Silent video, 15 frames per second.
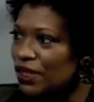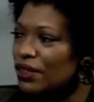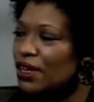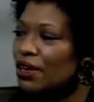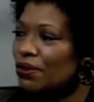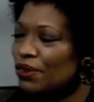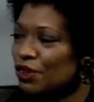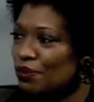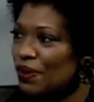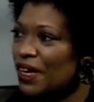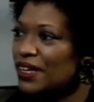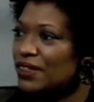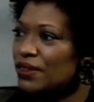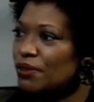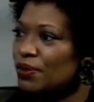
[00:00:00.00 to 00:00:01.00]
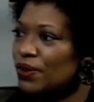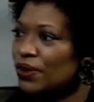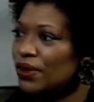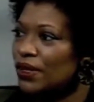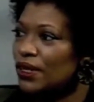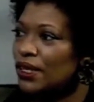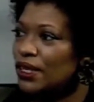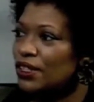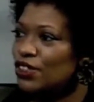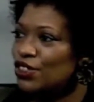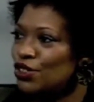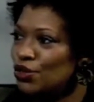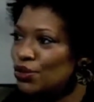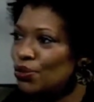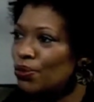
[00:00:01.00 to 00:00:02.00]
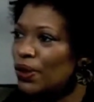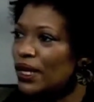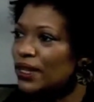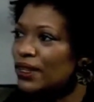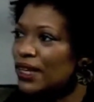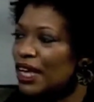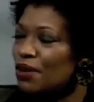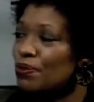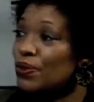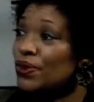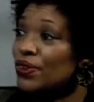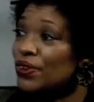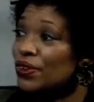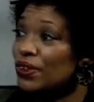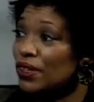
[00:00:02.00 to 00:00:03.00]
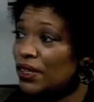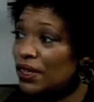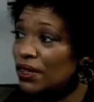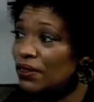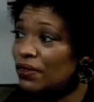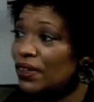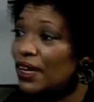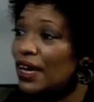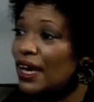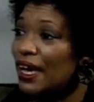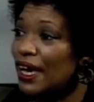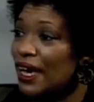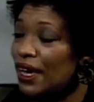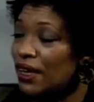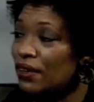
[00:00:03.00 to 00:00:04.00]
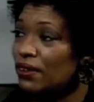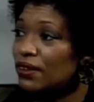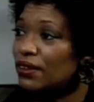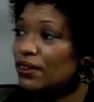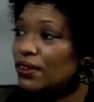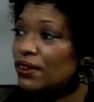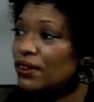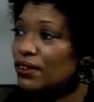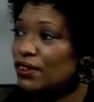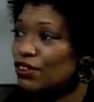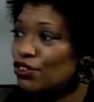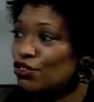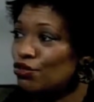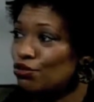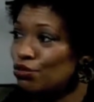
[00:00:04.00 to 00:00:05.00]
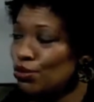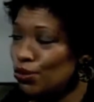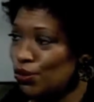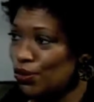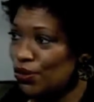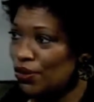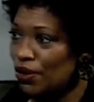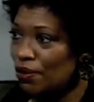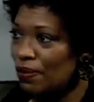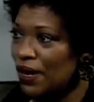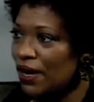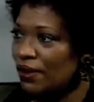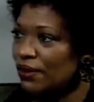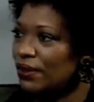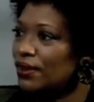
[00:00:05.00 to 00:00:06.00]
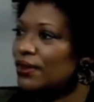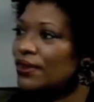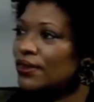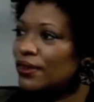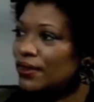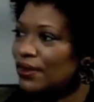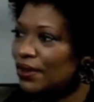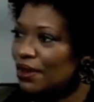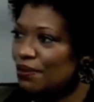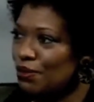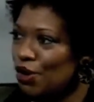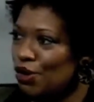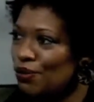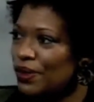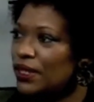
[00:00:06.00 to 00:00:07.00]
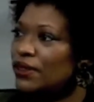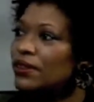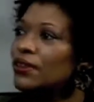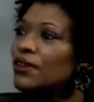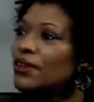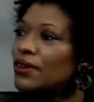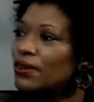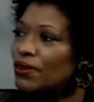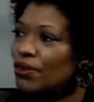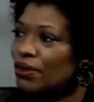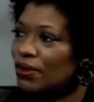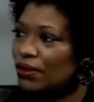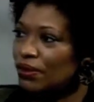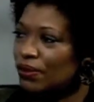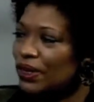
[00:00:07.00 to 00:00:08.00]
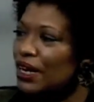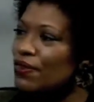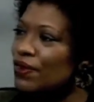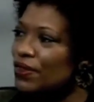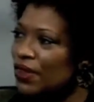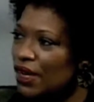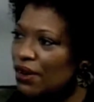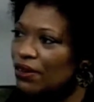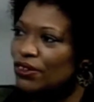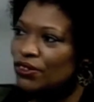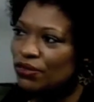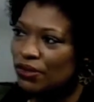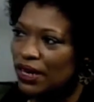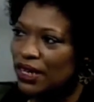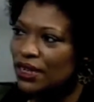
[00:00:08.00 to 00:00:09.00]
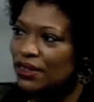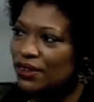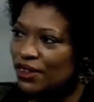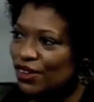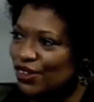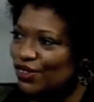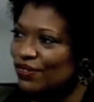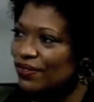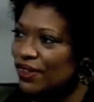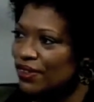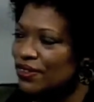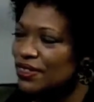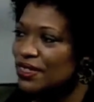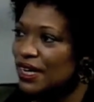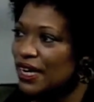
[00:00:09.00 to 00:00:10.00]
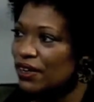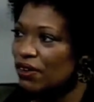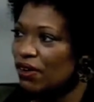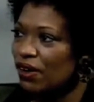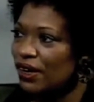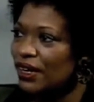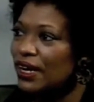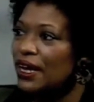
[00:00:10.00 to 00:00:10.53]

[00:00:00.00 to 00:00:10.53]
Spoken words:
They are responsible to what they perceive as the truth about a moment or whatever they are training their sight on.